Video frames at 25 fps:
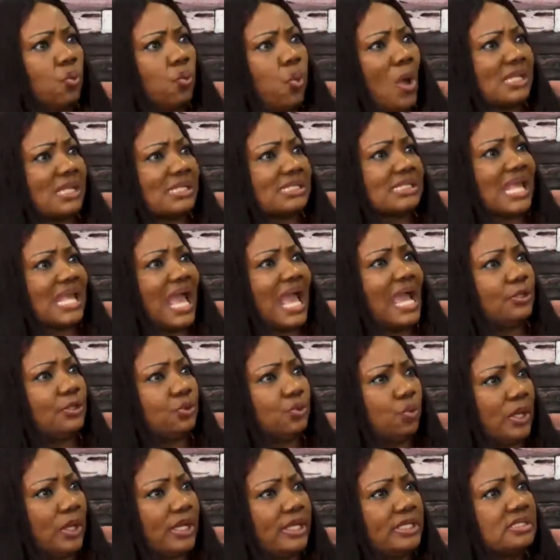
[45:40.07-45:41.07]
one
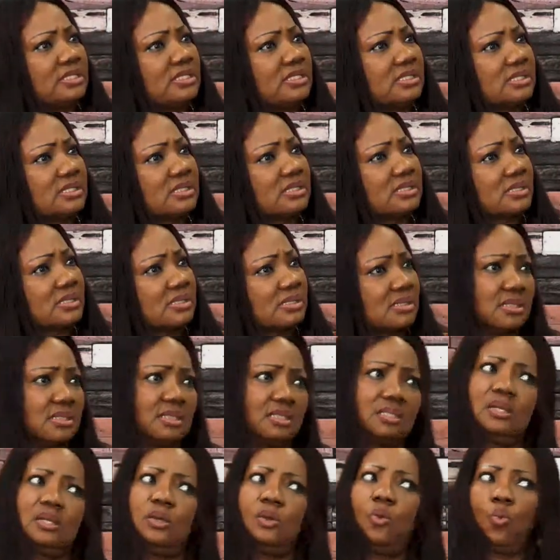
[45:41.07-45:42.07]
side wins,
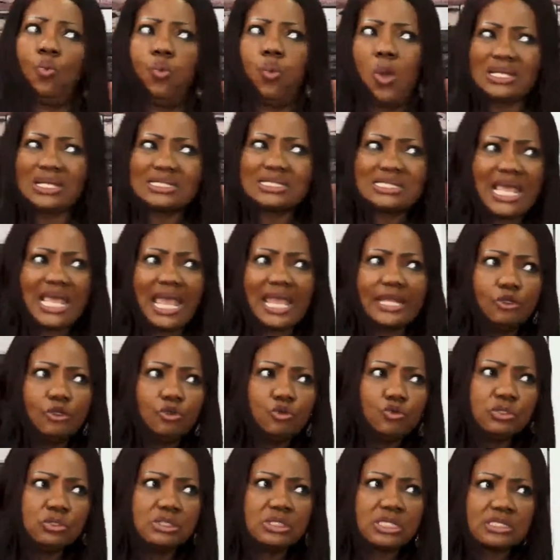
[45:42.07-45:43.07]
one
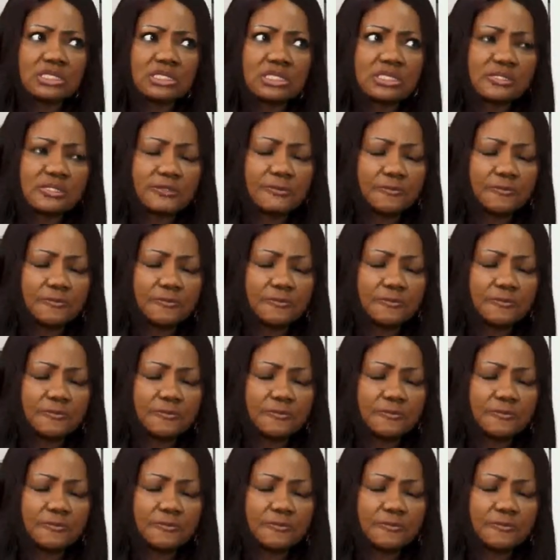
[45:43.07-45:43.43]
side loses.